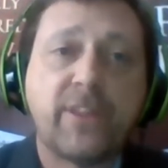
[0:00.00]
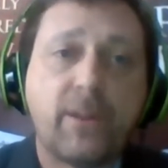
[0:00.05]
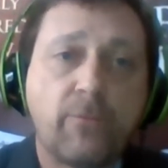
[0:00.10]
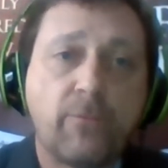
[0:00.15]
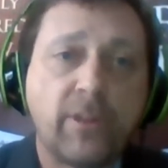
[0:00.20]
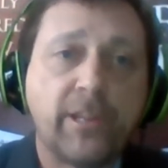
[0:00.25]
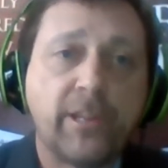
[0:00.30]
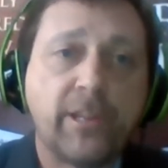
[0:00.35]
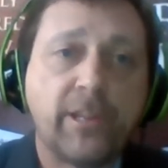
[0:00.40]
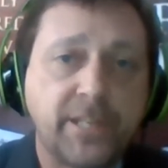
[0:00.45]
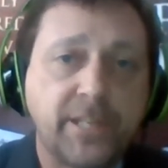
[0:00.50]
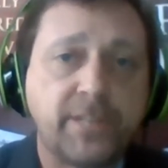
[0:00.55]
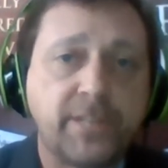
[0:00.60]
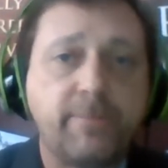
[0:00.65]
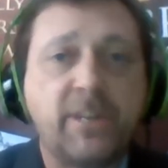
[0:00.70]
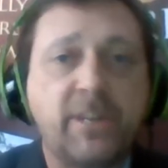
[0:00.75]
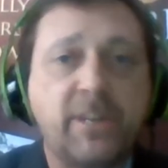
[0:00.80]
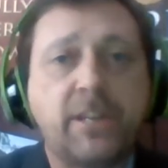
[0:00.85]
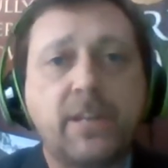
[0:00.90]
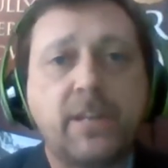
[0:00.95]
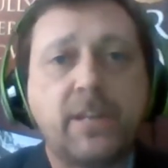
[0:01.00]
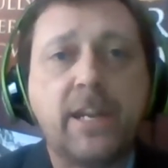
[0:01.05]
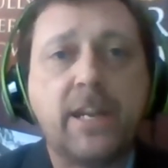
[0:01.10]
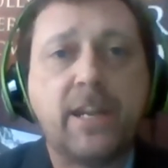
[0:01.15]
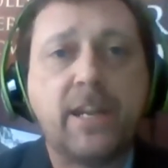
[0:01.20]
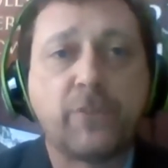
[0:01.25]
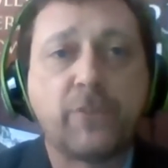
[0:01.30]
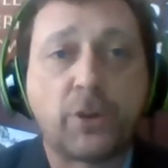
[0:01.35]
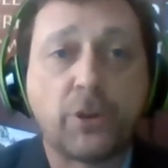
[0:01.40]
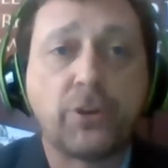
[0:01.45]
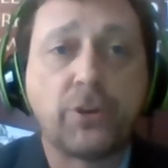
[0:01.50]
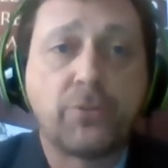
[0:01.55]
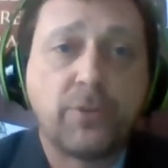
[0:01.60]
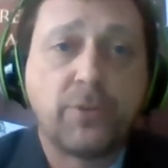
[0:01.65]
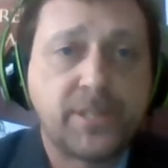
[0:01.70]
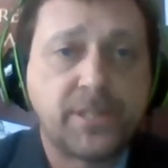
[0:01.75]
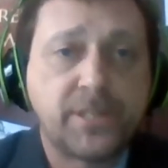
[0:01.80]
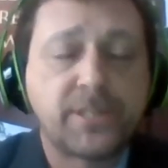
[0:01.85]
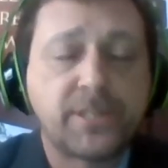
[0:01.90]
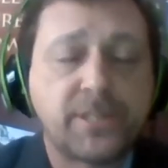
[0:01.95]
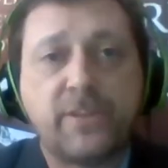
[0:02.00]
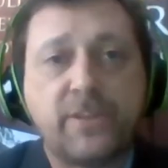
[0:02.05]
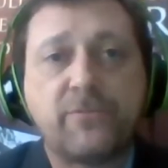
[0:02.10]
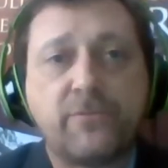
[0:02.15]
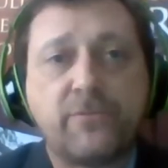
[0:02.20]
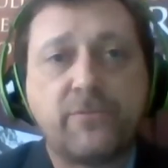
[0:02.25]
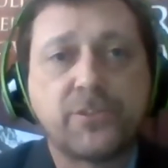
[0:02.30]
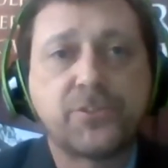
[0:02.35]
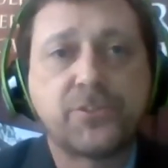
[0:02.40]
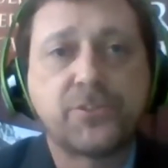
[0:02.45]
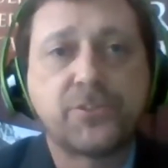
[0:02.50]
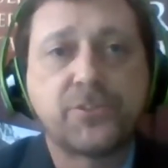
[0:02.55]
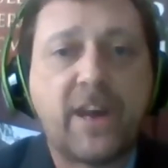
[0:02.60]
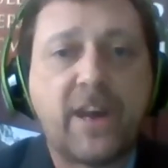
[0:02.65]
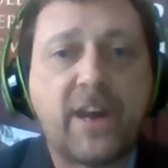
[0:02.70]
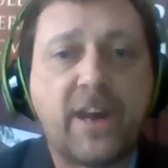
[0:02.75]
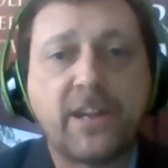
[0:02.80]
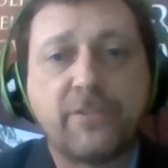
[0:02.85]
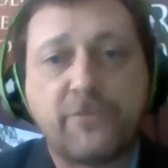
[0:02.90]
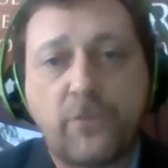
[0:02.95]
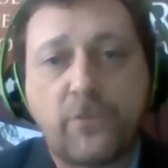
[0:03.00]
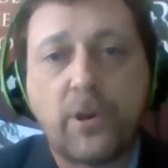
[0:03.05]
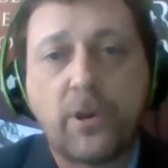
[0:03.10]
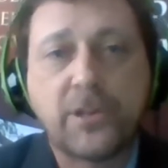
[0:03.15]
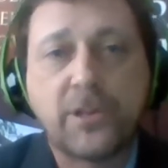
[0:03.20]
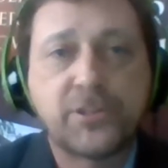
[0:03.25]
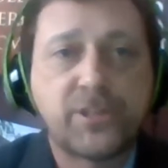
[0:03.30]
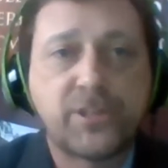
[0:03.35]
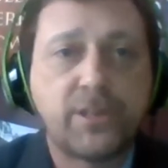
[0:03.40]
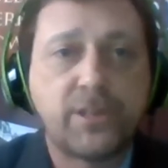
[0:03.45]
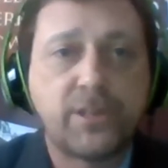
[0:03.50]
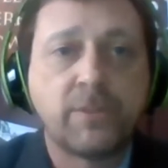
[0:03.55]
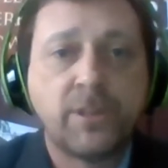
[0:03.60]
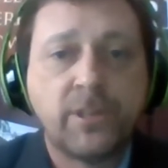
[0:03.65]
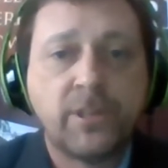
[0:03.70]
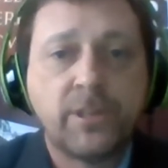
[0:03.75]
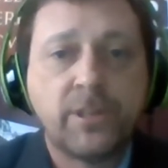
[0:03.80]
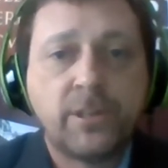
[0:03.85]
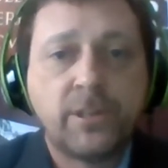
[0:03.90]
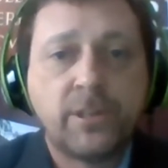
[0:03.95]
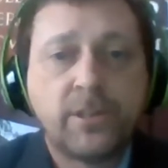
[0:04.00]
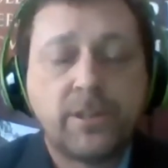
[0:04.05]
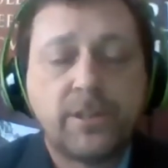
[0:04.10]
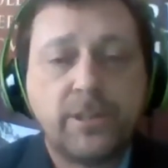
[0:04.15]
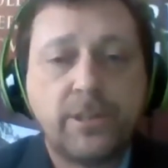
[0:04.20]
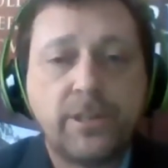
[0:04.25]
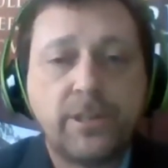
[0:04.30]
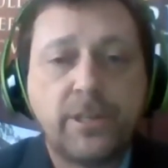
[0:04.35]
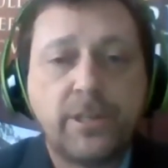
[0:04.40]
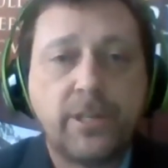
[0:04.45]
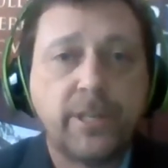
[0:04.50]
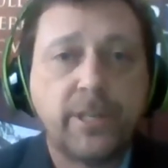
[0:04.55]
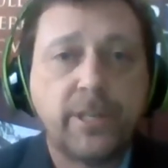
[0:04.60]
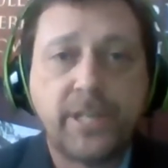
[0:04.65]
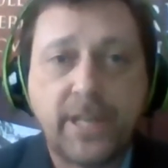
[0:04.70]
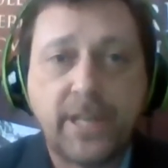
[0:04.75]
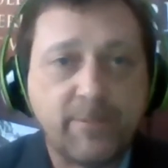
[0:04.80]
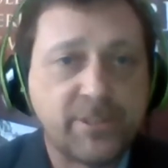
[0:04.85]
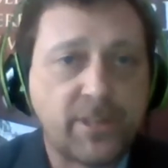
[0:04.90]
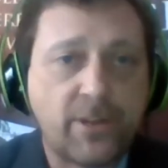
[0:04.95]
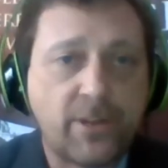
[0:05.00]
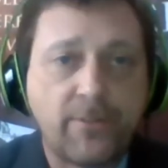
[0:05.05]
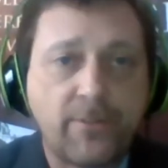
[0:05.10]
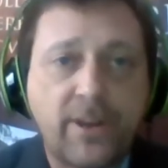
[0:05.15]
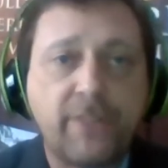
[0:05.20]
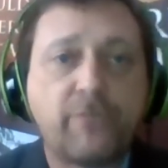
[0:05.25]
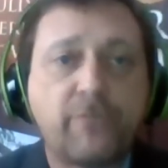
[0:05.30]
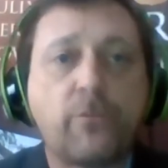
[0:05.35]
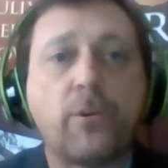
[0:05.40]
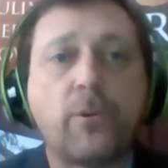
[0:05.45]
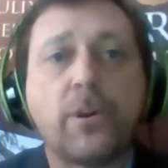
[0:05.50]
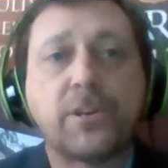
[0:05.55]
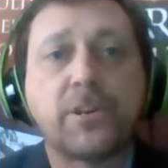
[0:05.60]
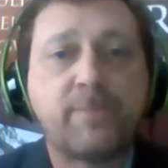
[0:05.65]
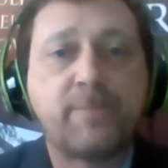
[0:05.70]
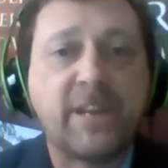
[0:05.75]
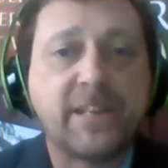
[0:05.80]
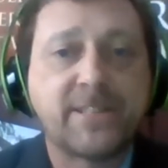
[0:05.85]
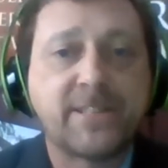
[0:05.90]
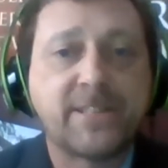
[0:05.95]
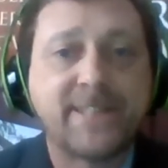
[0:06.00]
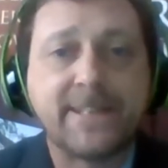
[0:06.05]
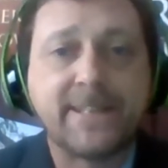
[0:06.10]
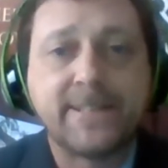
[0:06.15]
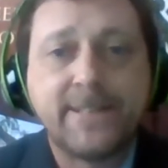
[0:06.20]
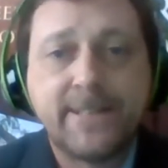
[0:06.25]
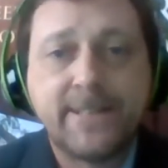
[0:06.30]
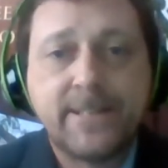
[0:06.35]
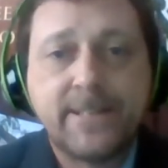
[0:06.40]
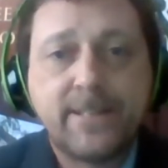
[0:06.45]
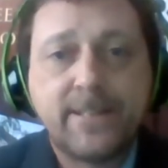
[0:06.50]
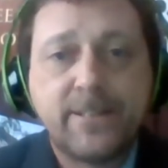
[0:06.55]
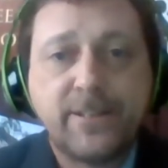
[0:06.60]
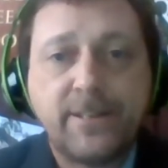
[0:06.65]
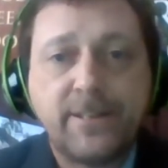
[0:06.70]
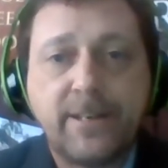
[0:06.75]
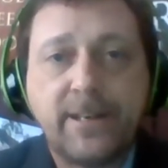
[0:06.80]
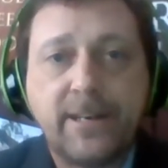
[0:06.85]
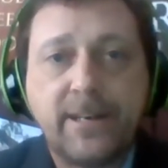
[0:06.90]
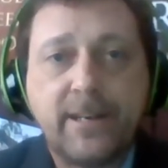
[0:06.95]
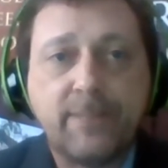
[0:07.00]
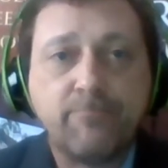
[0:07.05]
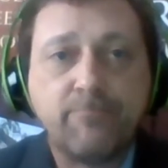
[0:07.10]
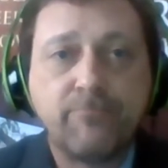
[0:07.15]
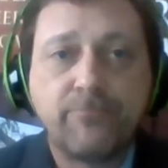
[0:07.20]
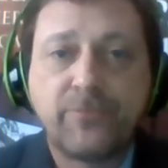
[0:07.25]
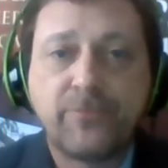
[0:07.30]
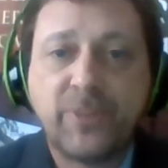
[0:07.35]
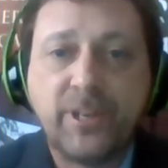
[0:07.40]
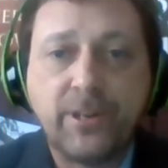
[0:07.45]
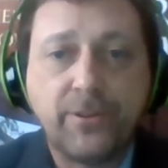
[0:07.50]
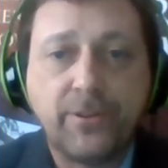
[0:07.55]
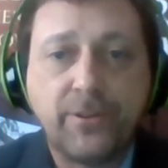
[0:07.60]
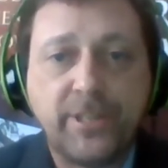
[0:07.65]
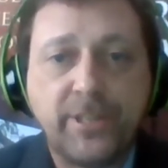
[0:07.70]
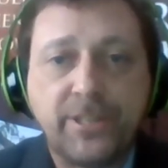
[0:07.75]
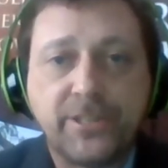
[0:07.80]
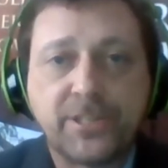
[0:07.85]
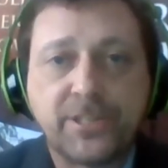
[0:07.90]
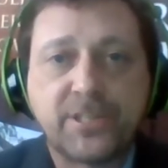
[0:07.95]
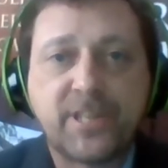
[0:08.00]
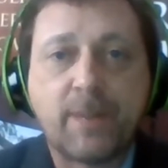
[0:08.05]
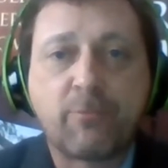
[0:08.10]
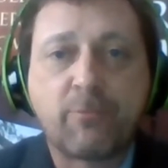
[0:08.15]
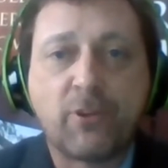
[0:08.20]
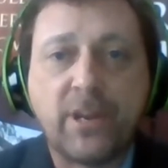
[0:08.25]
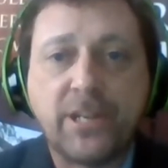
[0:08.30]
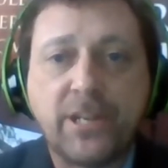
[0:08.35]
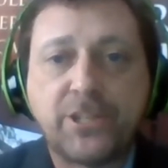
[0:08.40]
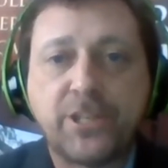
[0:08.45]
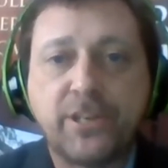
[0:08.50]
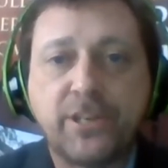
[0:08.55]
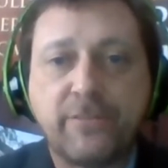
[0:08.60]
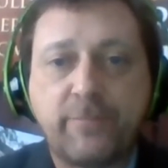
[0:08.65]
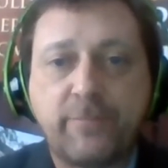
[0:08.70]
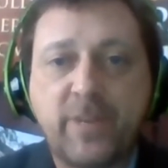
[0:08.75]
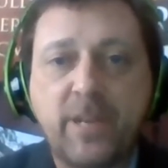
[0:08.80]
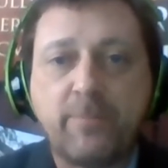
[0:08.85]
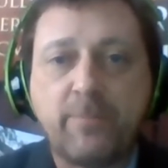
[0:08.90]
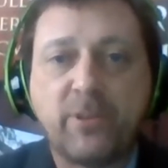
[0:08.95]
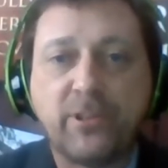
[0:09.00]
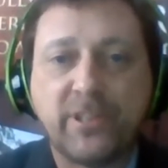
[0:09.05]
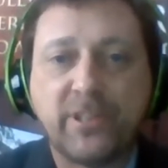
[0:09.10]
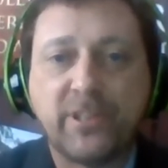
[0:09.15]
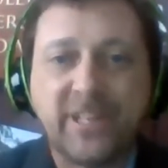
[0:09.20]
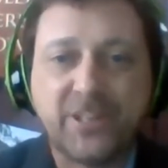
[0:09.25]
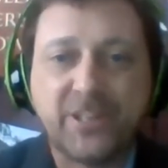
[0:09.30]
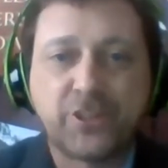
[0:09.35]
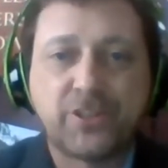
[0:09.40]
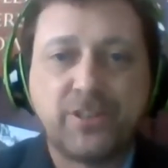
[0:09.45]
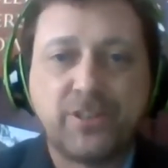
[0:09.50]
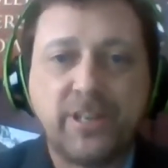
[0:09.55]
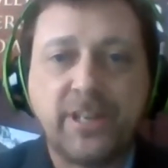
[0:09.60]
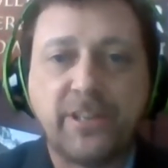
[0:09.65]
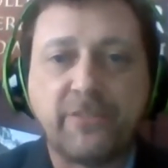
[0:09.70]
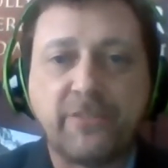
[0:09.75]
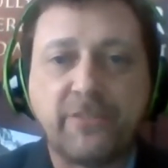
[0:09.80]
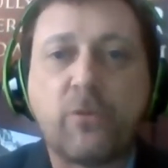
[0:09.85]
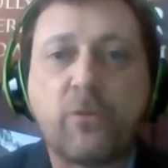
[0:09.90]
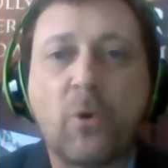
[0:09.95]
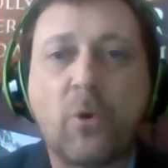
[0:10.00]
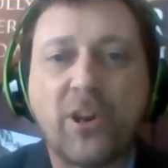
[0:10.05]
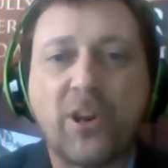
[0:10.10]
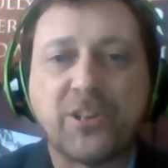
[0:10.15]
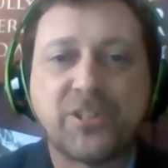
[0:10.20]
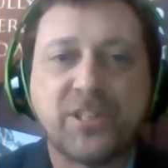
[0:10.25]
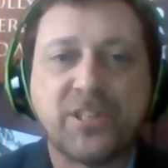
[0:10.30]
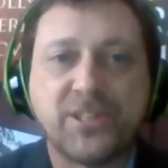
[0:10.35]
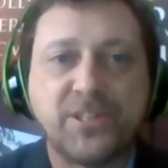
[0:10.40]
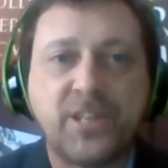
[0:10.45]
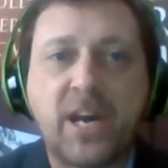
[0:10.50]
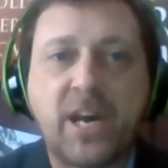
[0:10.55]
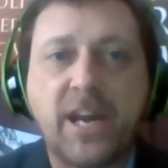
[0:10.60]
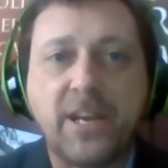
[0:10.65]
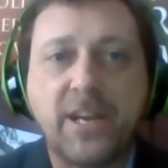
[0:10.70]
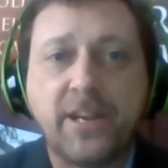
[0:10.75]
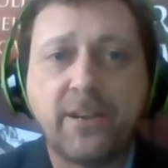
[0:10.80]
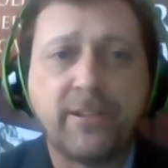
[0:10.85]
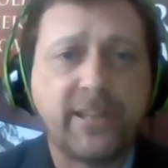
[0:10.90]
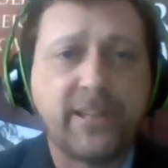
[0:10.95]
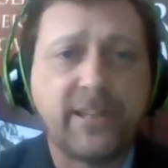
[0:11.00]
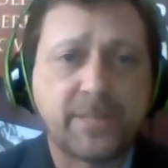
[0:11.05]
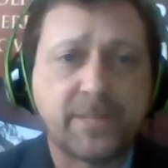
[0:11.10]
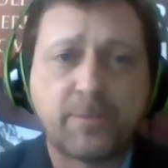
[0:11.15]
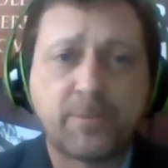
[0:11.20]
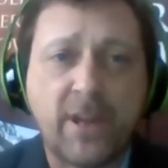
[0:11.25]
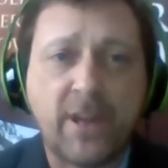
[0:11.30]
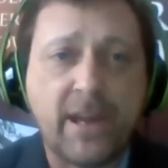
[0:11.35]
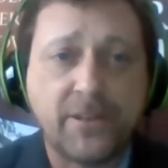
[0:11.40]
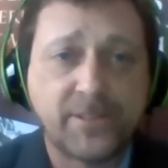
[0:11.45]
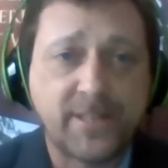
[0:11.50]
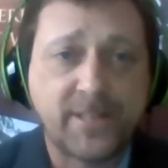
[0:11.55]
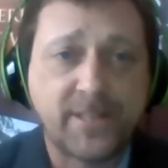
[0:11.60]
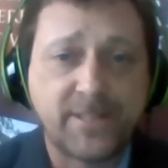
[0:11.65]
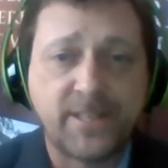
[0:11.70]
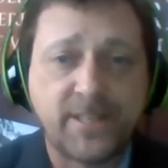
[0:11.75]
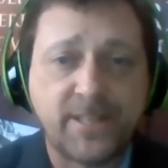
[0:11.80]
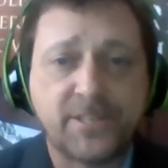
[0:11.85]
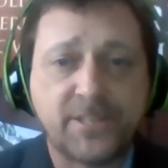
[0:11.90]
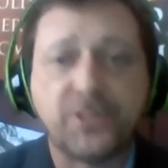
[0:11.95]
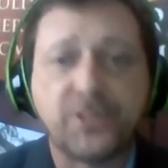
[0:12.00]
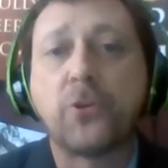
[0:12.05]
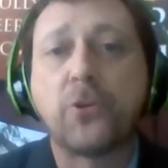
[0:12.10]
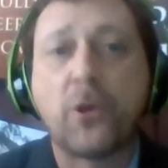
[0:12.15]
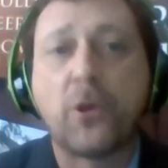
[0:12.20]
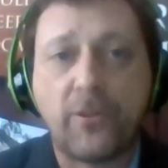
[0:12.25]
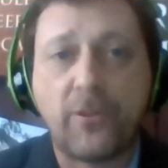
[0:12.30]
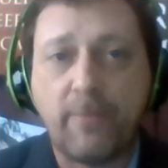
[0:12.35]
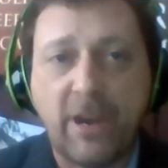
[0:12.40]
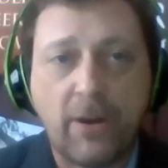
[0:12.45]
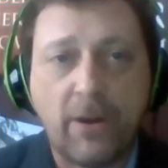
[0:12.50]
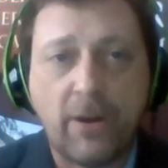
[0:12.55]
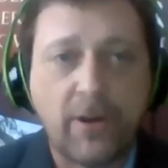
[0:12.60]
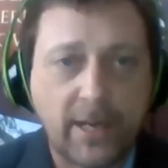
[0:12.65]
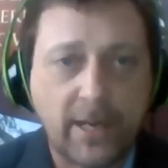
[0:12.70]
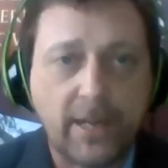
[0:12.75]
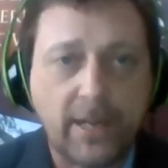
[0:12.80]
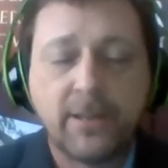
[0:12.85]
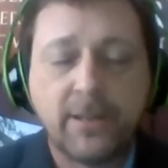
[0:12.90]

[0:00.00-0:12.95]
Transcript: however, they really need to be, and and for good reasons. If if you're certifying a forest in in the Amazon rainforest basin, um, you know the the separation of people and and the forest is not nearly as pronounced as it is in North America.